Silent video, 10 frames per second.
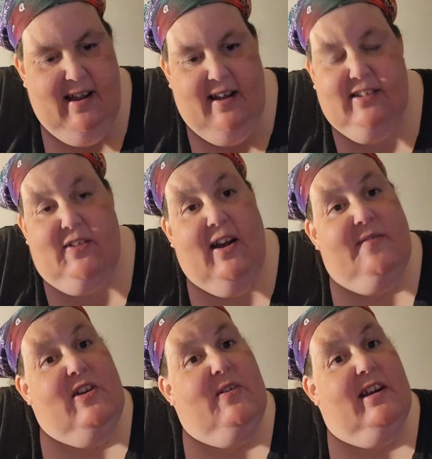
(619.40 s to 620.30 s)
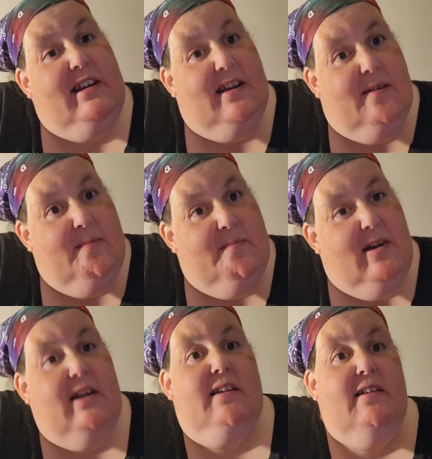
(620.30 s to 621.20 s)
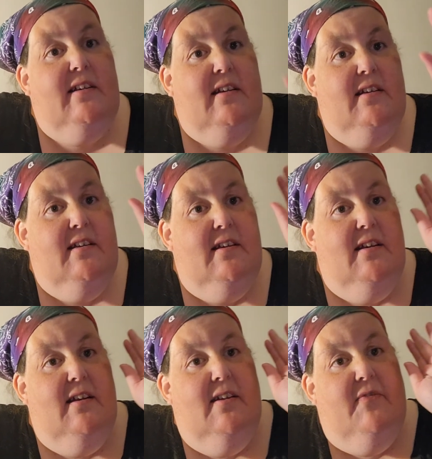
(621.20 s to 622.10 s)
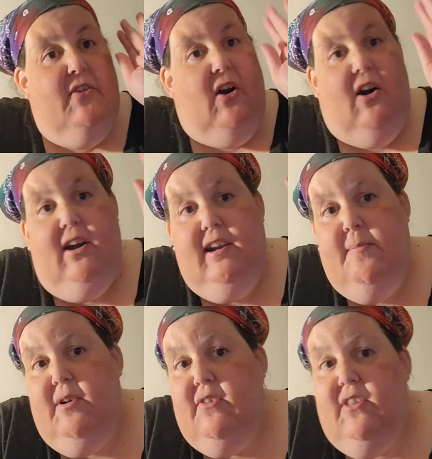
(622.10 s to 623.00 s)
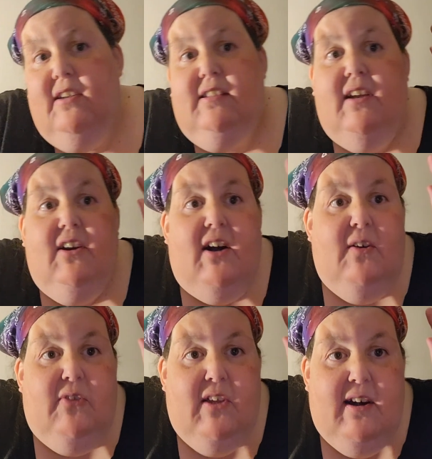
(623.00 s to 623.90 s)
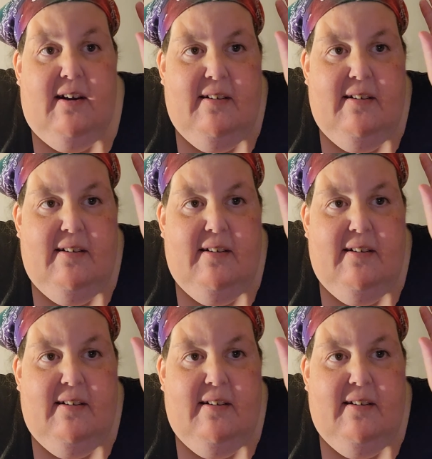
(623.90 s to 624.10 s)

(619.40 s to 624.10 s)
so I have no idea. But if there are any birthdays that are out there,